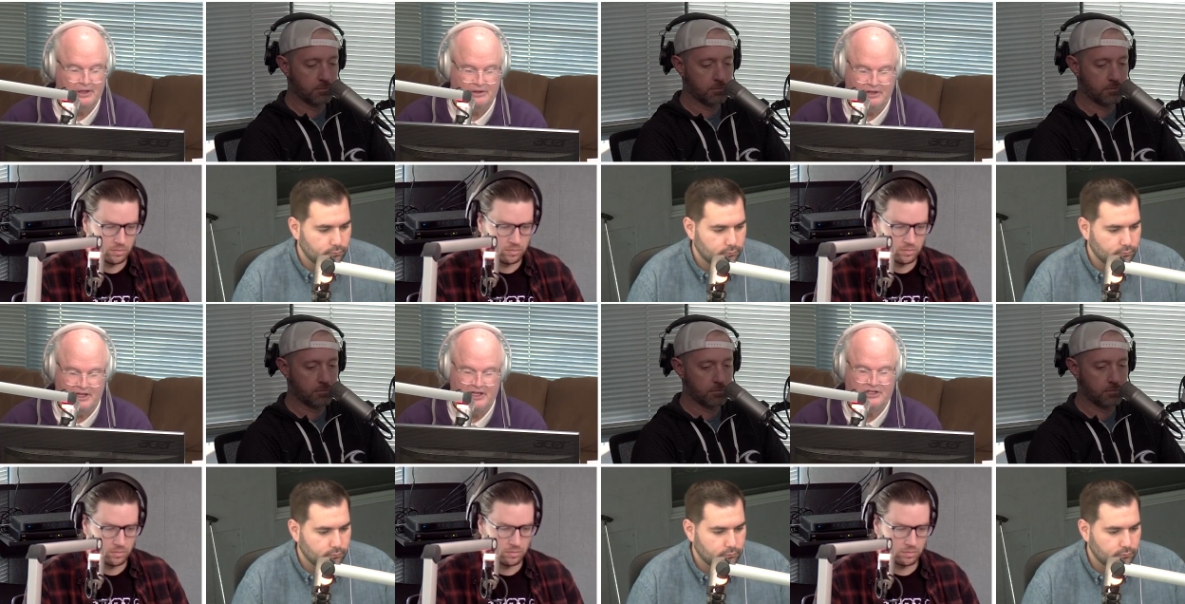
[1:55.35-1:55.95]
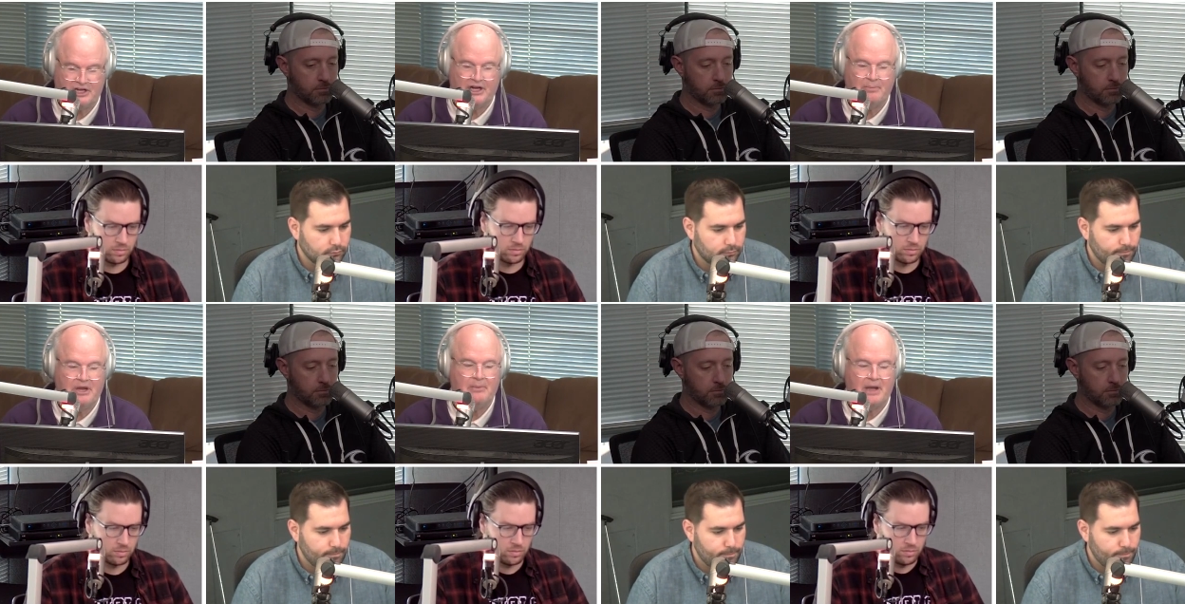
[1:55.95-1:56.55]
Speaker 1: it's going to
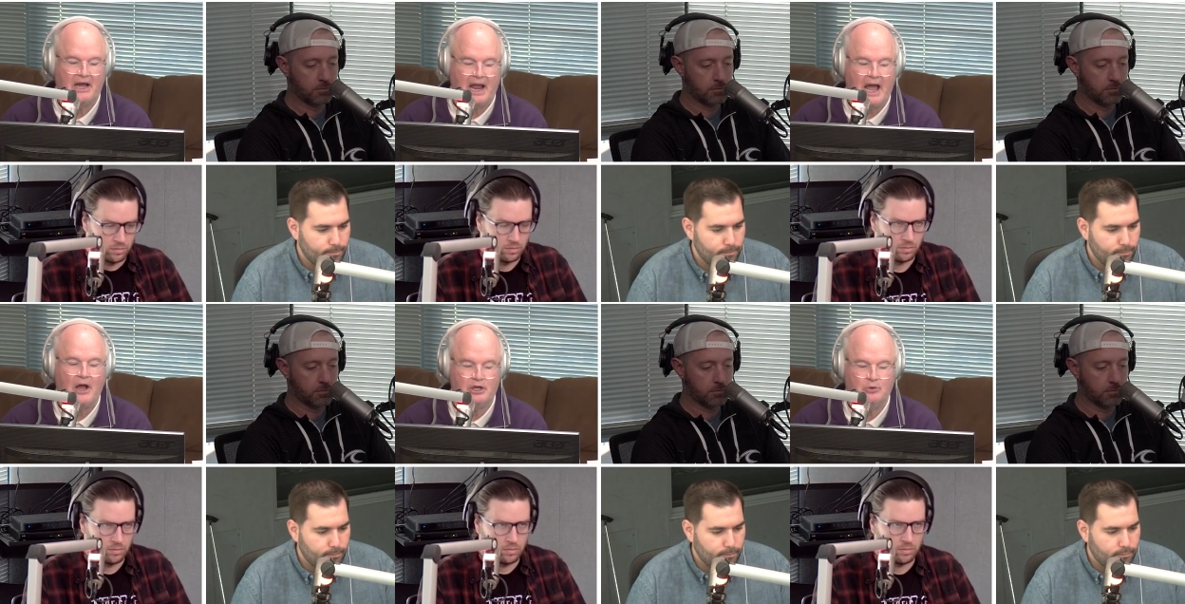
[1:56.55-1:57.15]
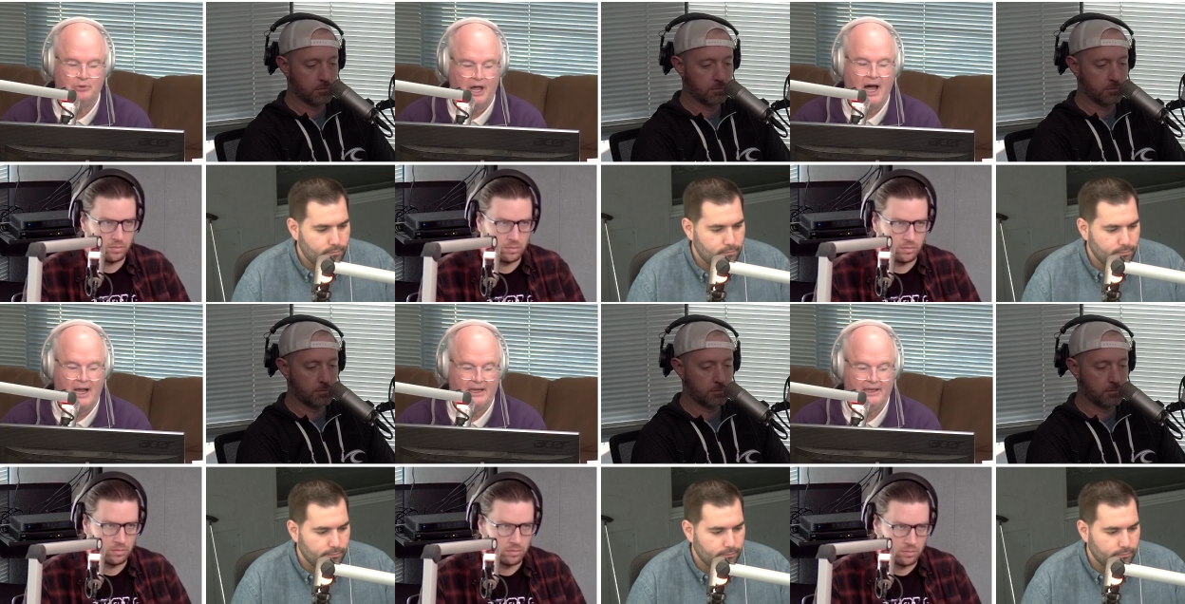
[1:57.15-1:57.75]
be about how you
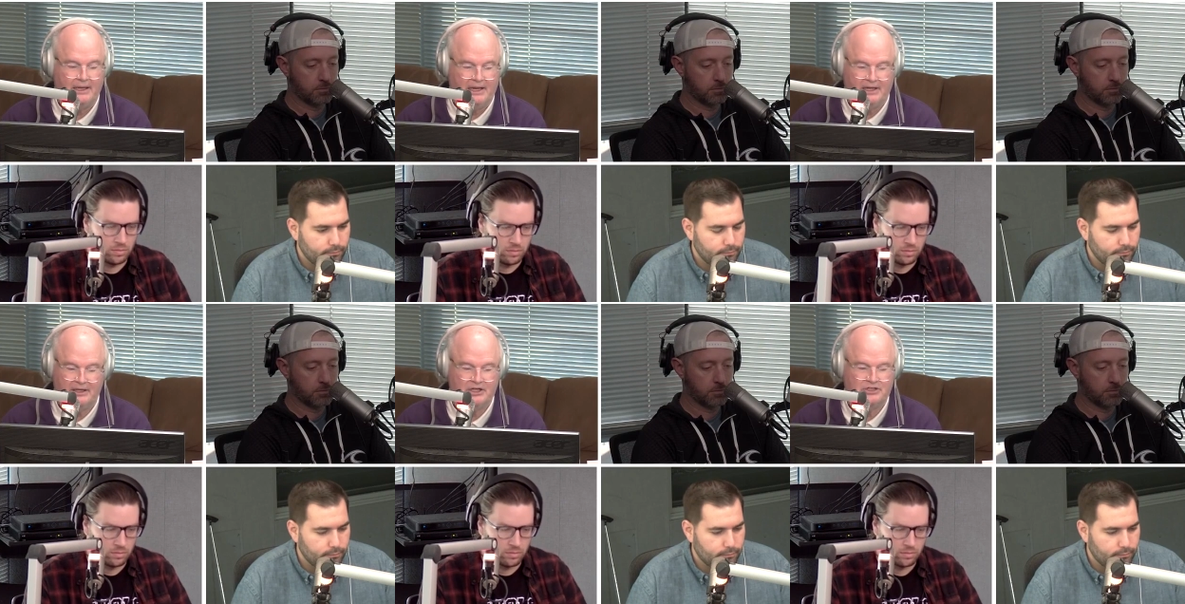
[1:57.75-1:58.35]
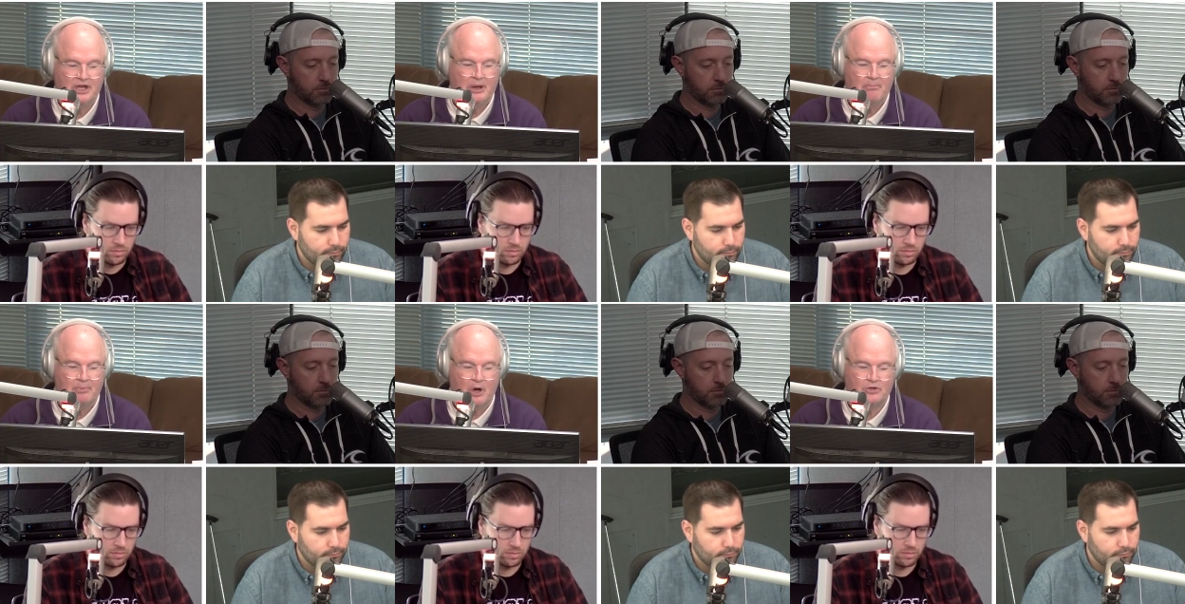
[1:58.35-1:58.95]
block it, because
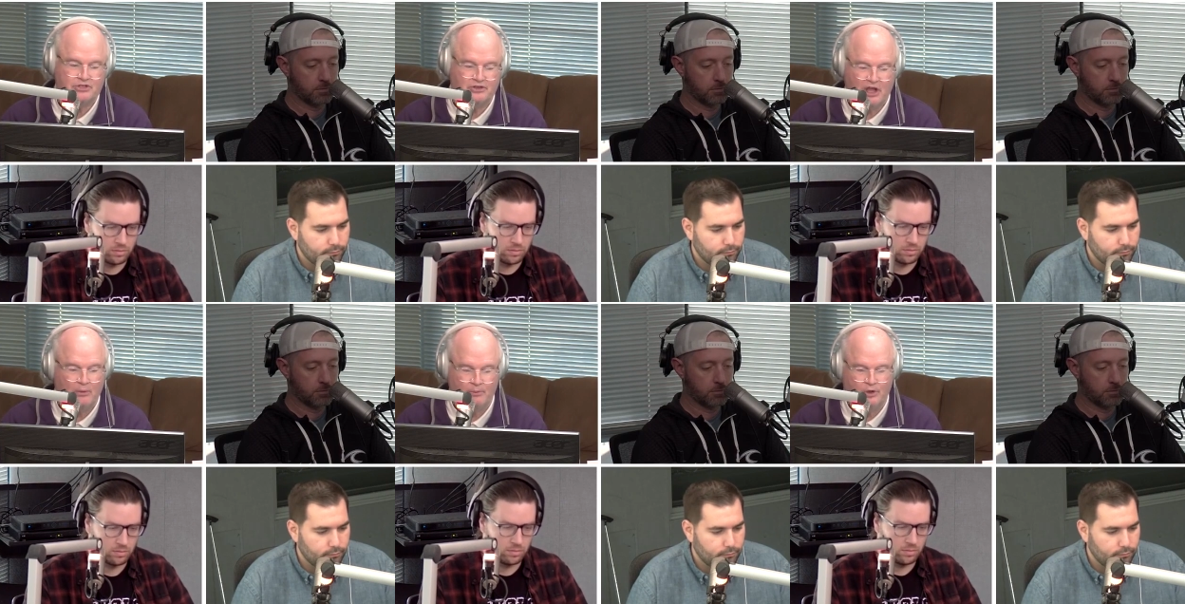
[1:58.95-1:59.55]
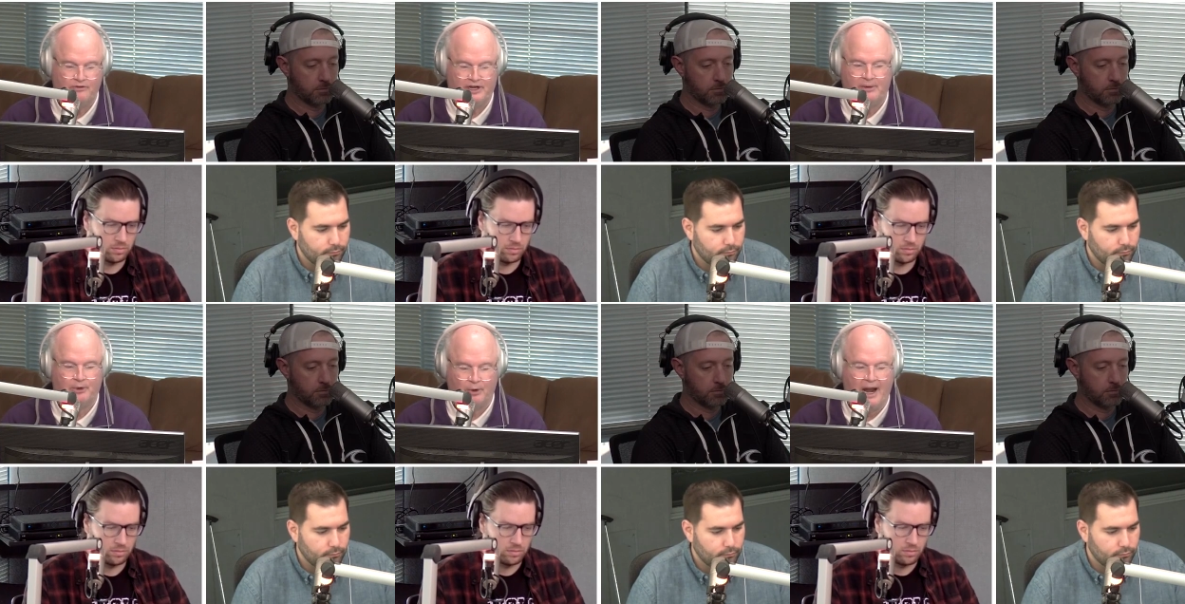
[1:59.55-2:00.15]
Bosa, they'll move
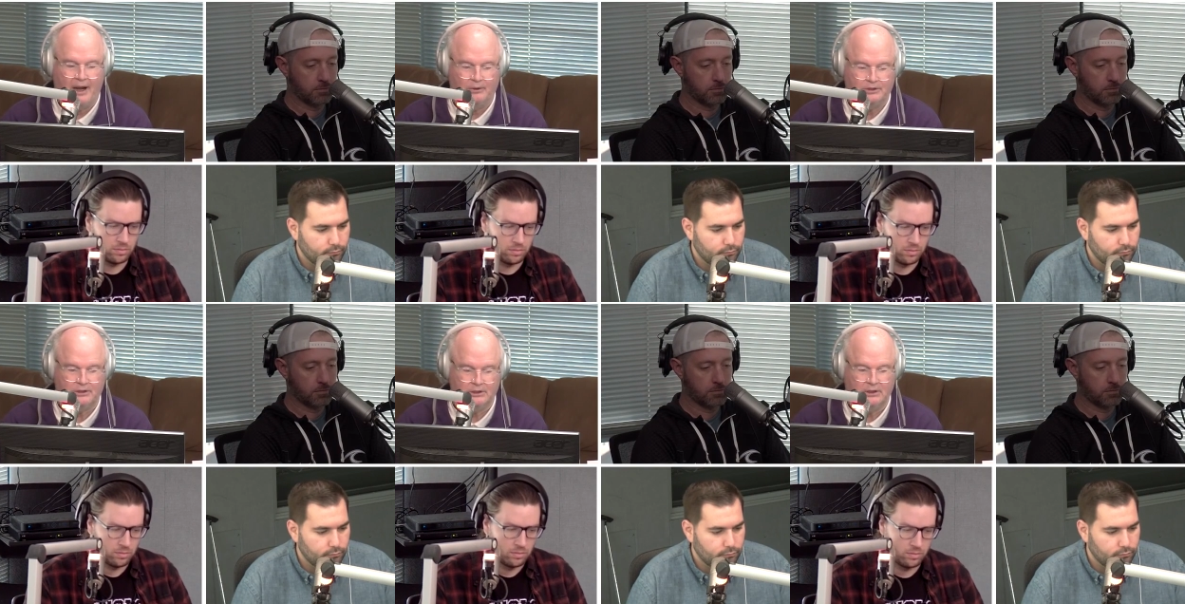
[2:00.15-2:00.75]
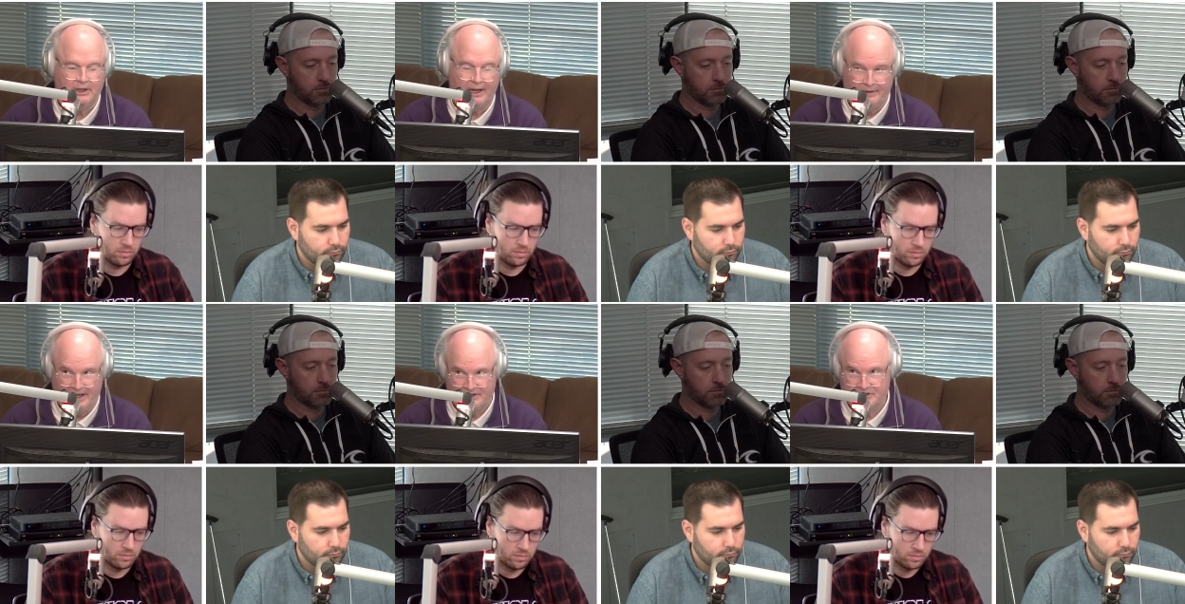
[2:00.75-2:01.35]
him around,
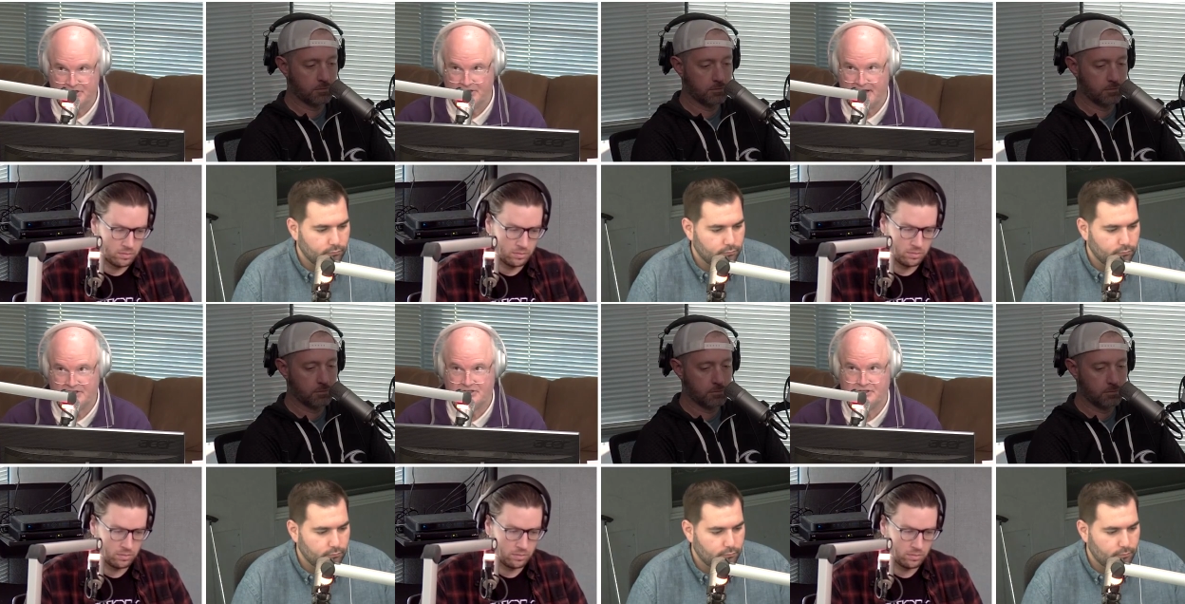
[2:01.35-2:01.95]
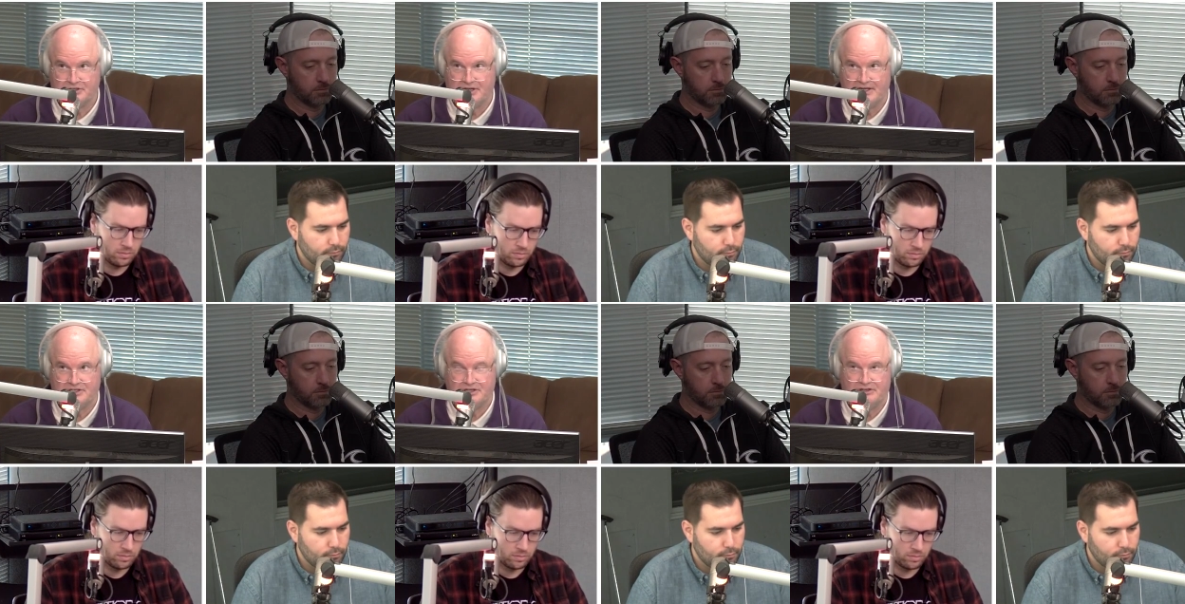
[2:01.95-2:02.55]
and that's the that's the
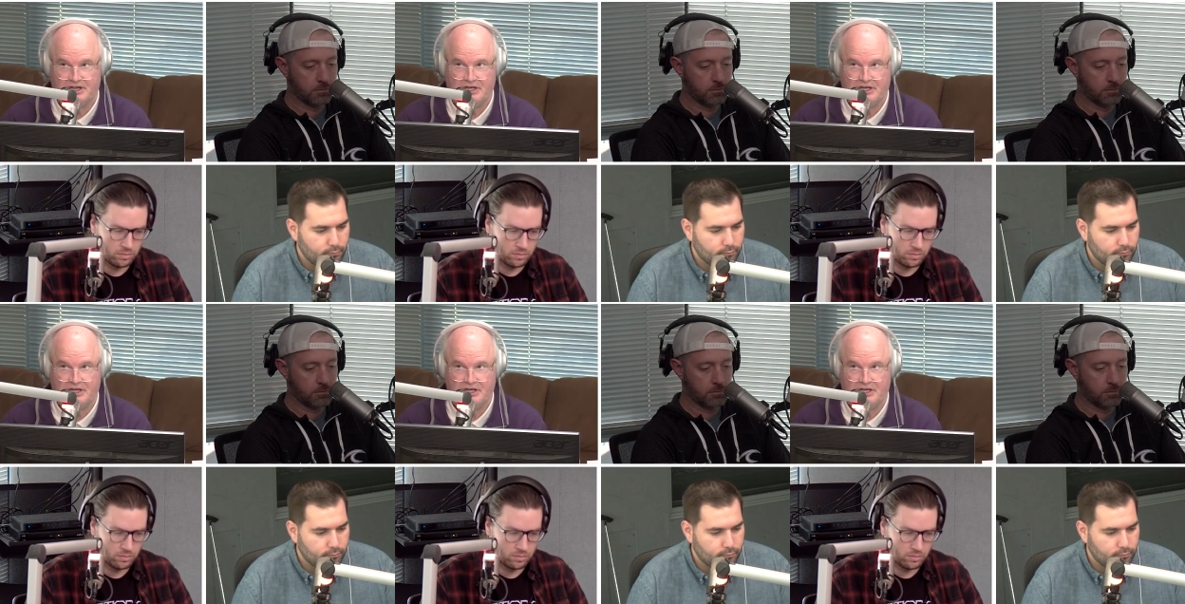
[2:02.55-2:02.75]
that's the thing